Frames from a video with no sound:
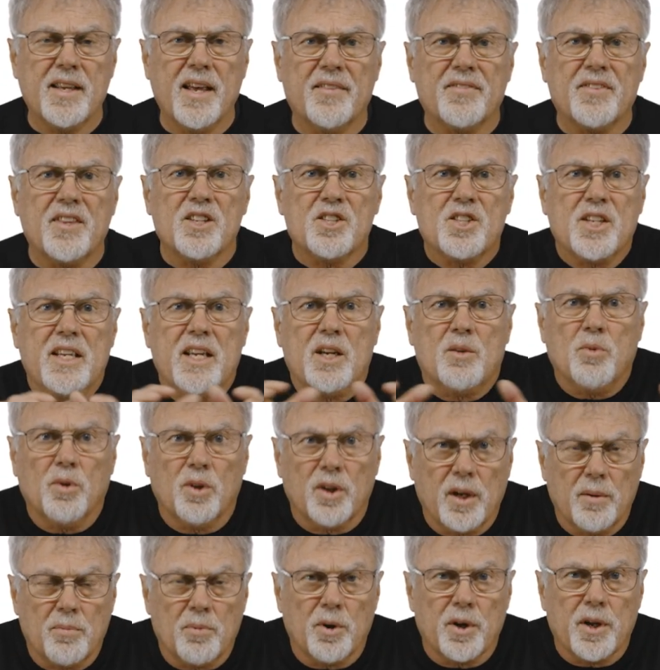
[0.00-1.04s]
at this
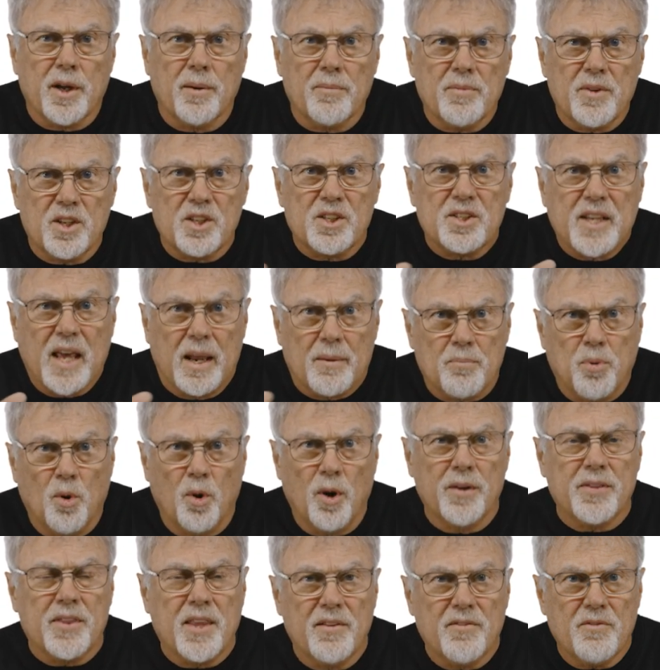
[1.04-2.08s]
equilibrium, the set
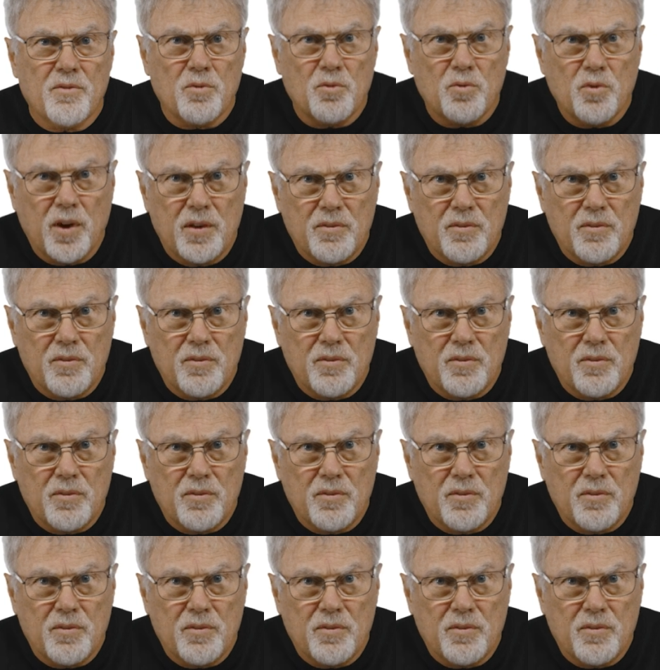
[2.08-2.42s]
point, they've